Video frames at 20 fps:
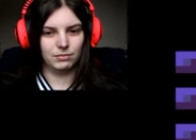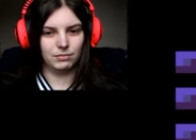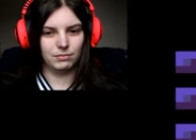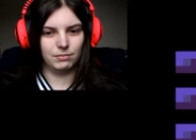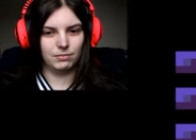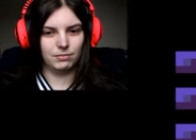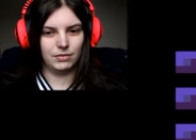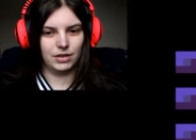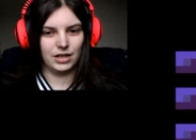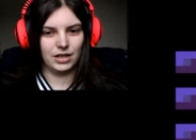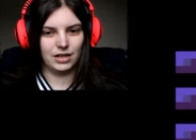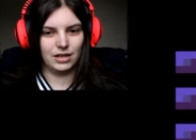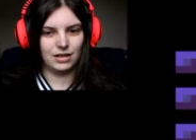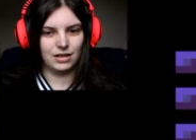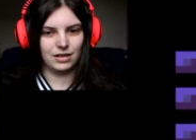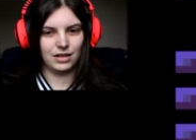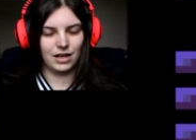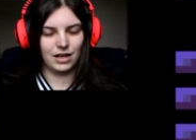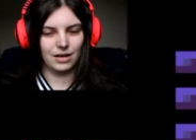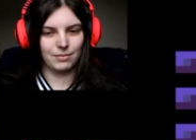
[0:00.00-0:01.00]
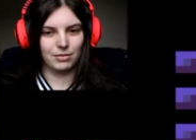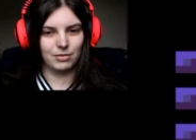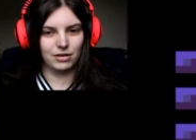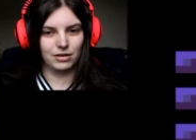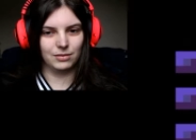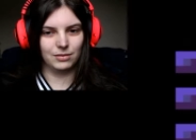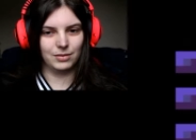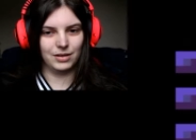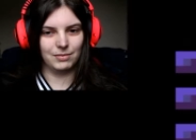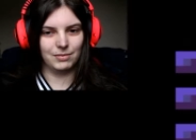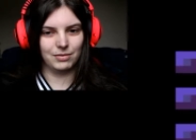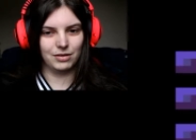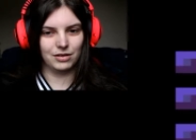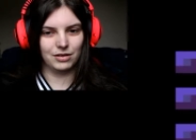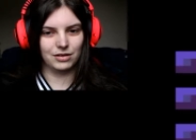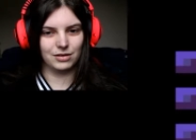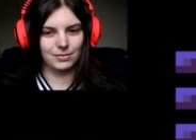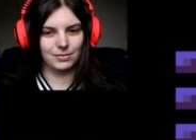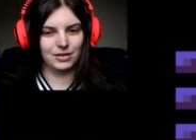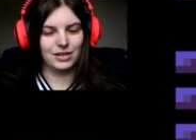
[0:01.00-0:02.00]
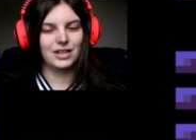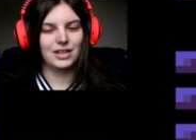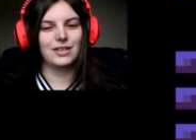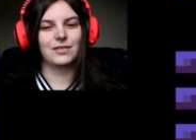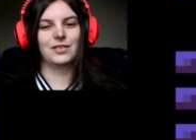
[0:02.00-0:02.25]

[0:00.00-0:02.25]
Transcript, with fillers: May, yeah, probably impossible.